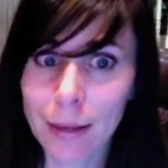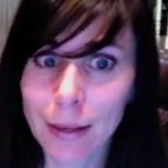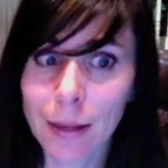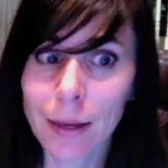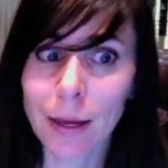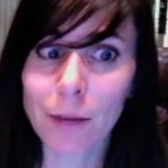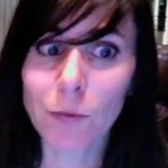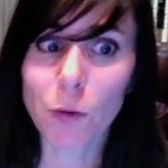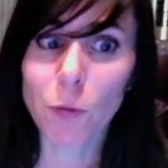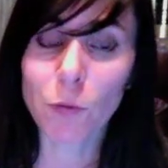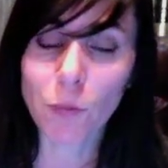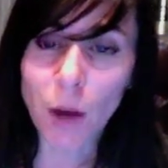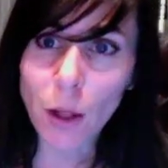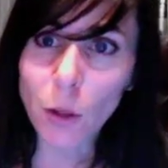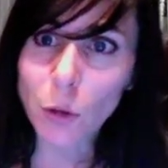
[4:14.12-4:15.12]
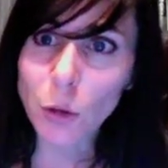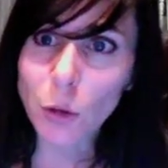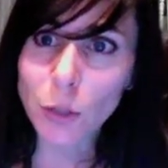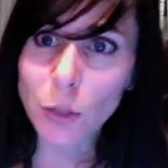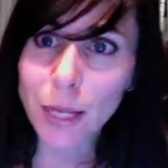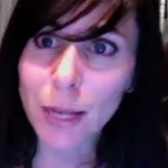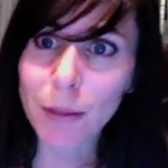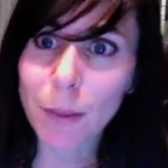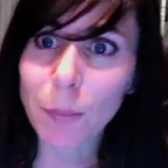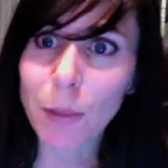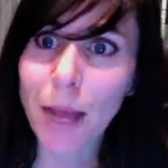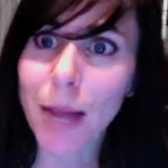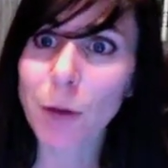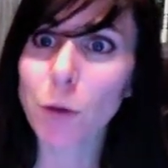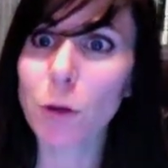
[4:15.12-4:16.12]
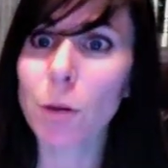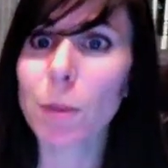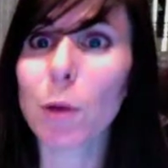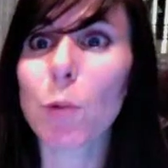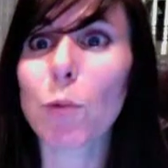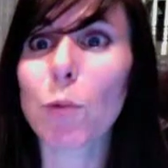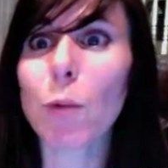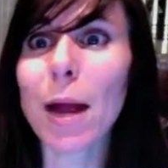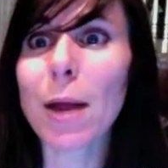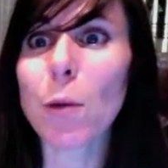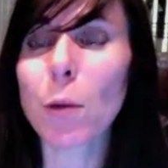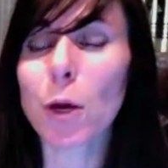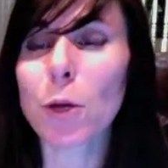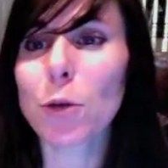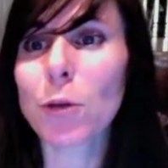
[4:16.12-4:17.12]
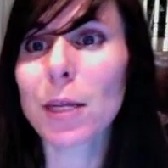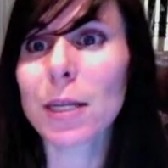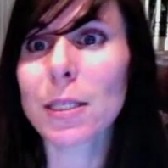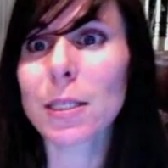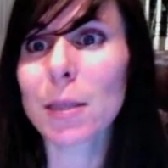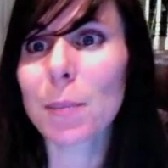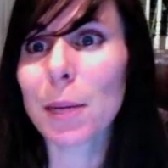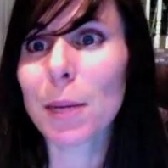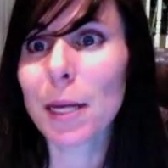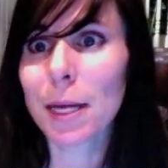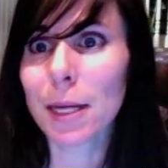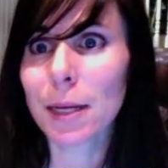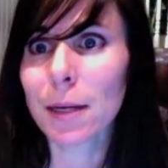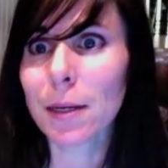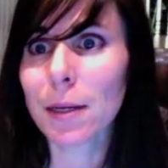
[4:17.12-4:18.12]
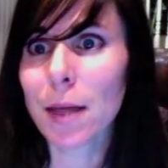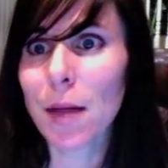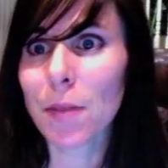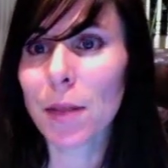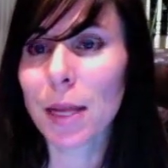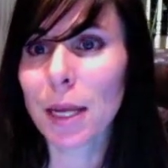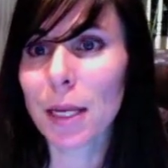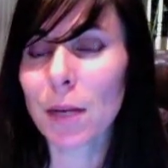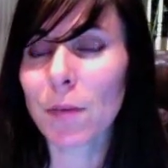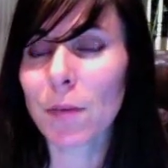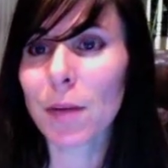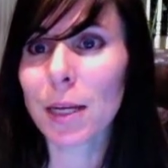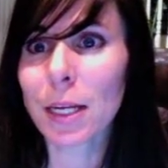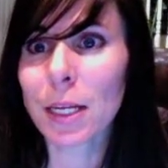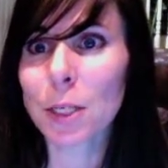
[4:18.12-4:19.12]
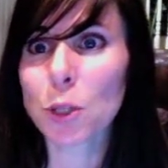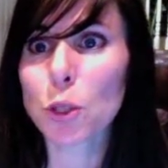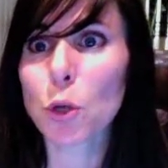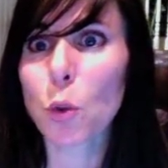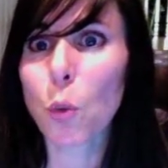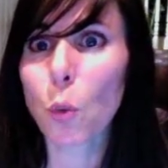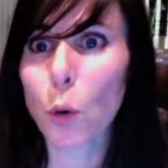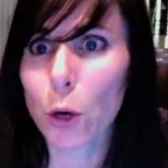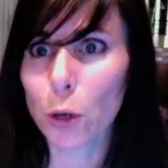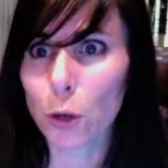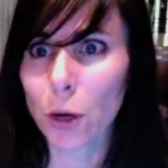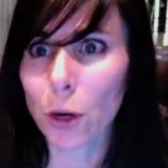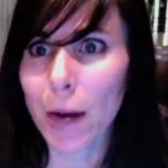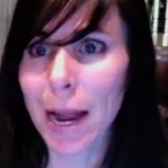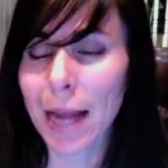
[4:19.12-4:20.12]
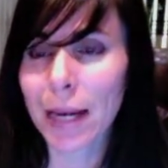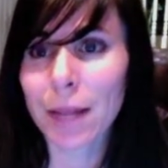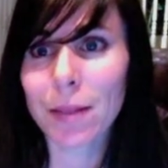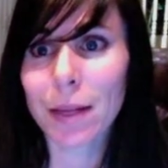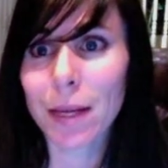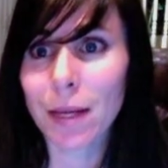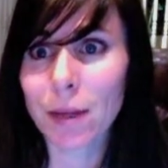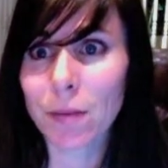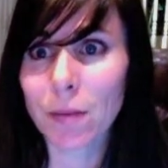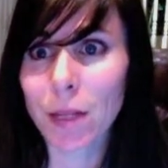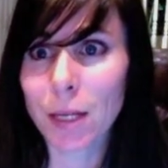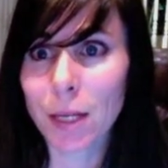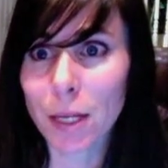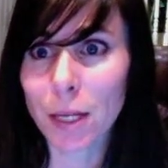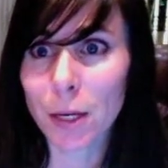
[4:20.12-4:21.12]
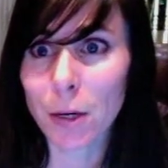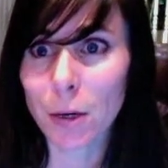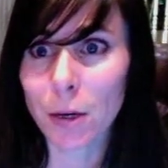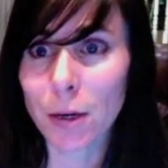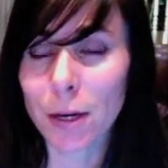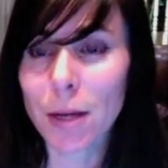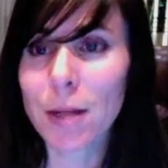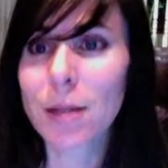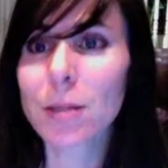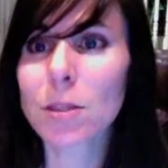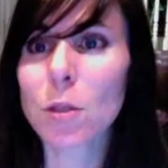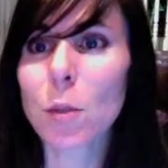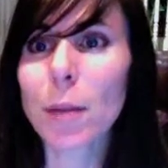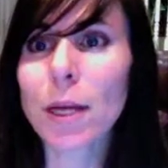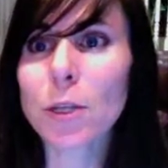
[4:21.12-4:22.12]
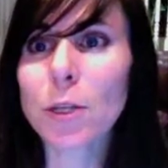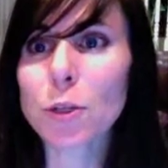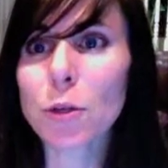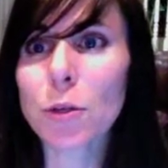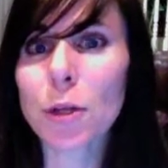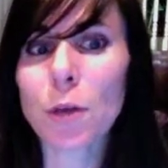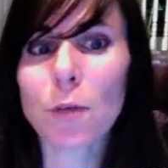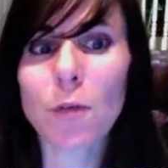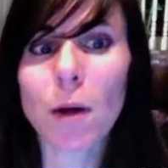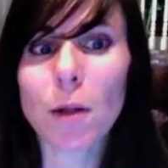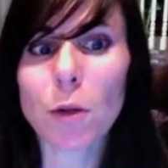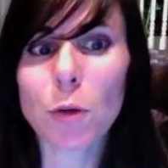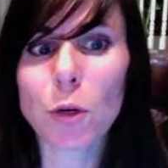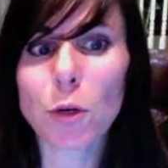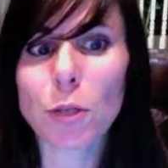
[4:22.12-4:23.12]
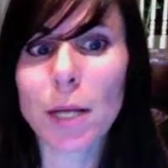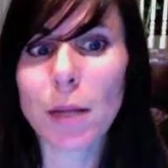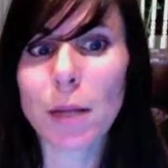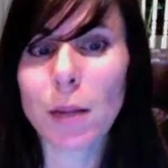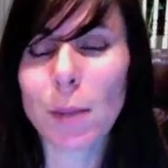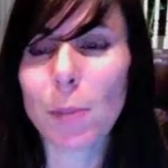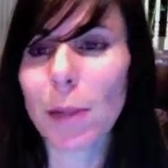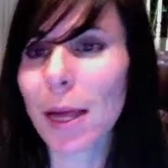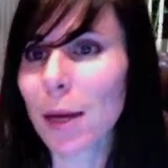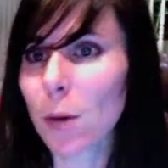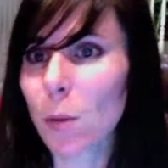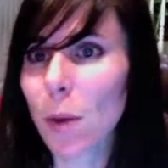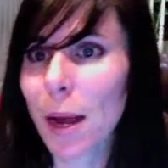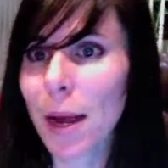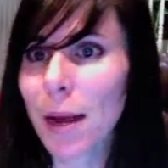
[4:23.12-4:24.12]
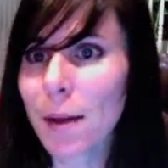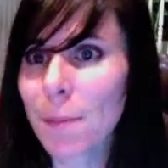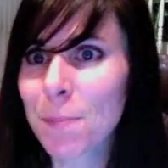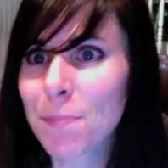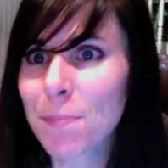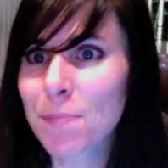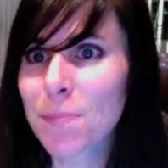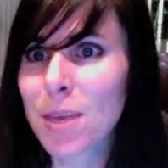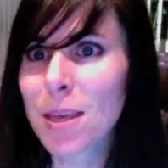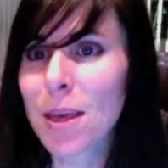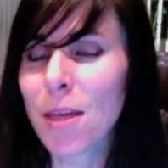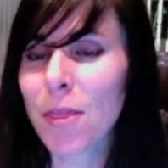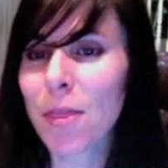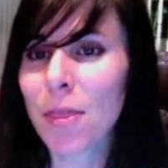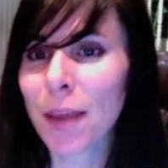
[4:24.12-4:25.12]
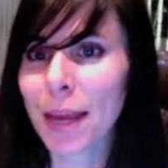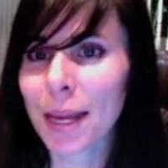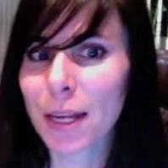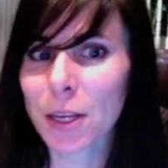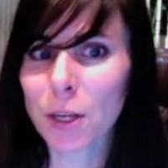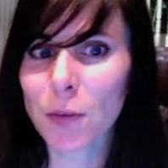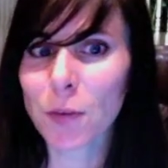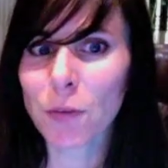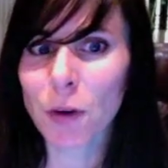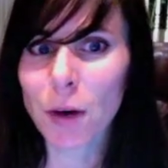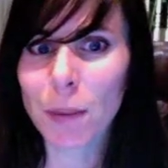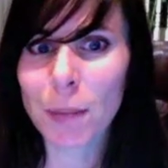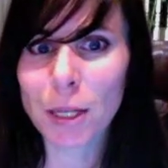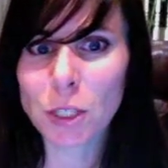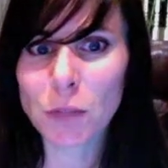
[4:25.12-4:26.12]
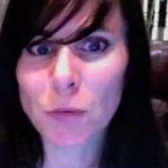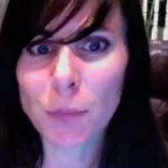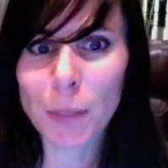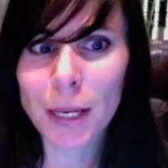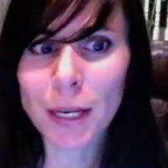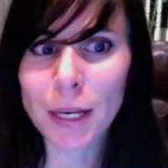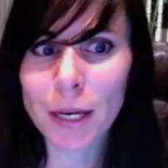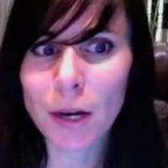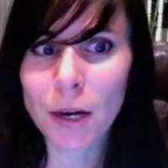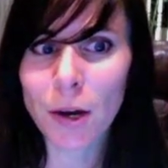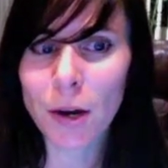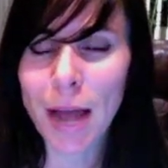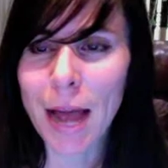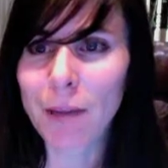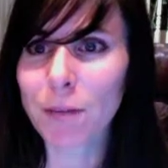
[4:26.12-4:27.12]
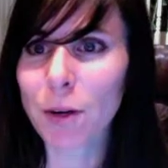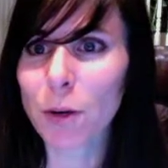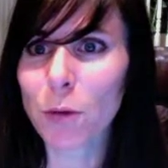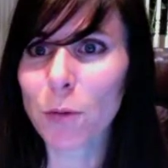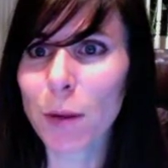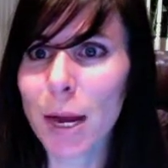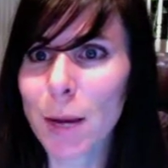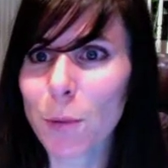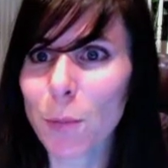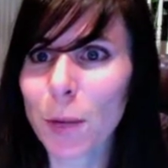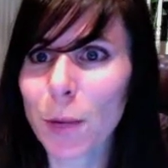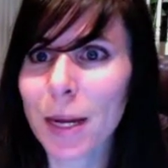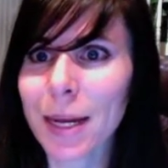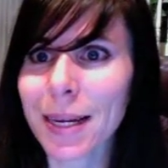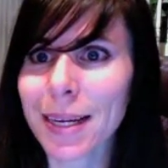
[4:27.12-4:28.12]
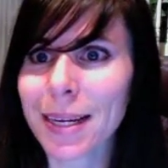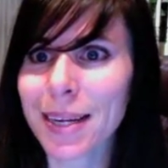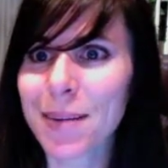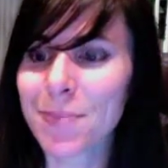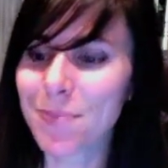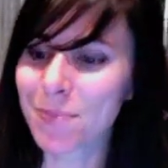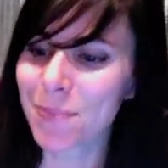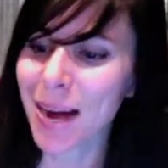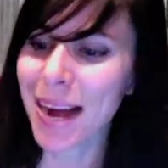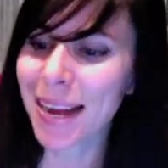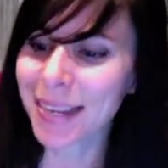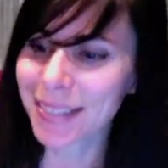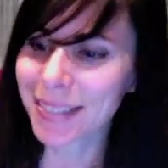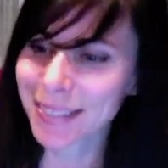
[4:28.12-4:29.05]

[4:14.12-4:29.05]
If you follow your daily plan, you're going to be right where you need to be at the end of each quarter and at the end of the year. So make sure that you follow your daily plan, okay? Thank you very much for being here and have a great week. Bye.